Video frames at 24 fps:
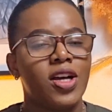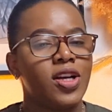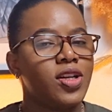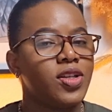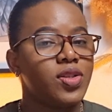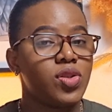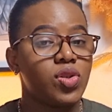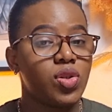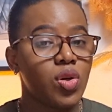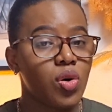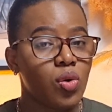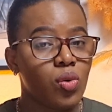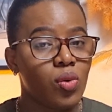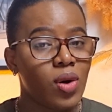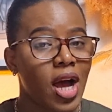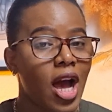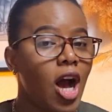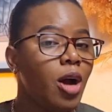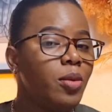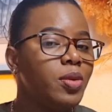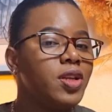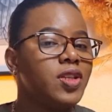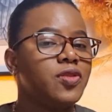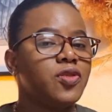So I
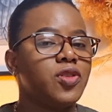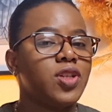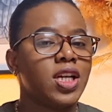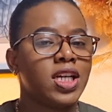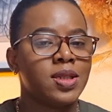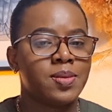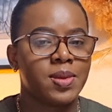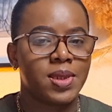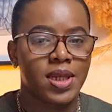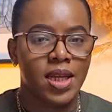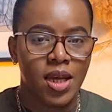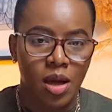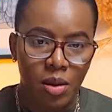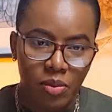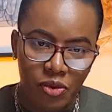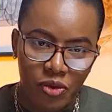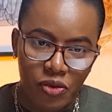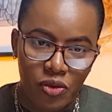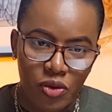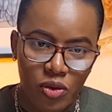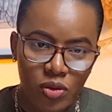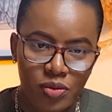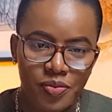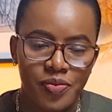hope this video has been
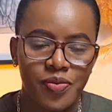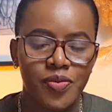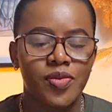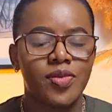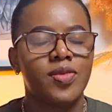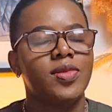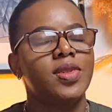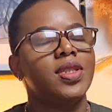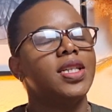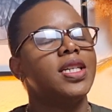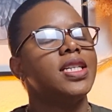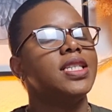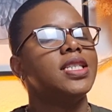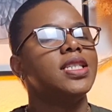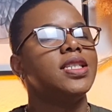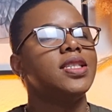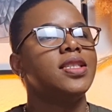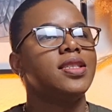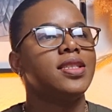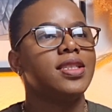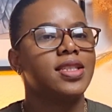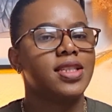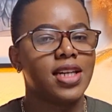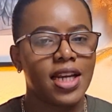helpful, and
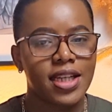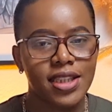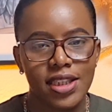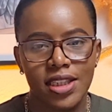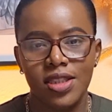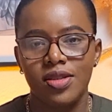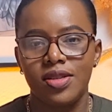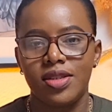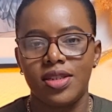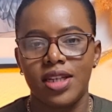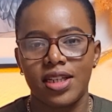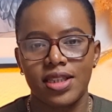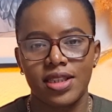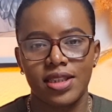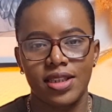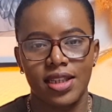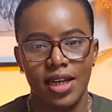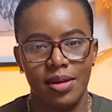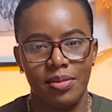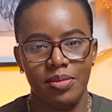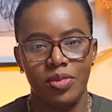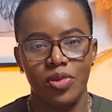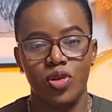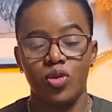till I see you next
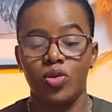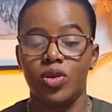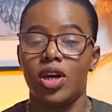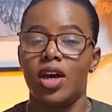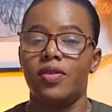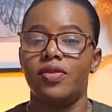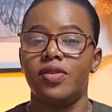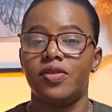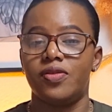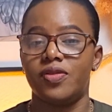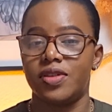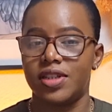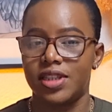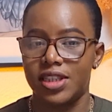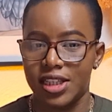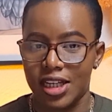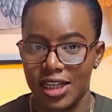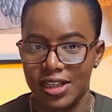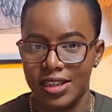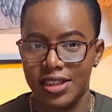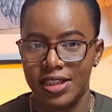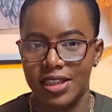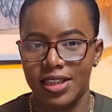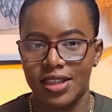time, do have a
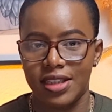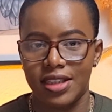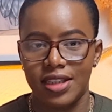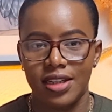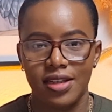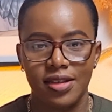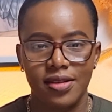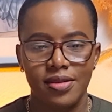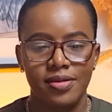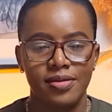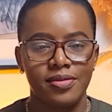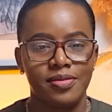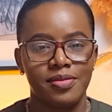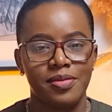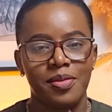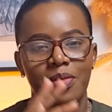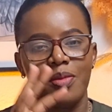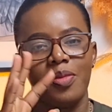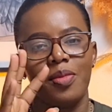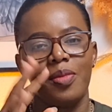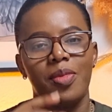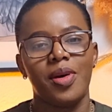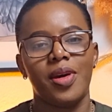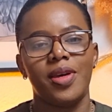fantastic day.
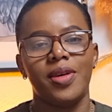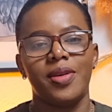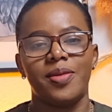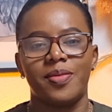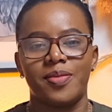Bye.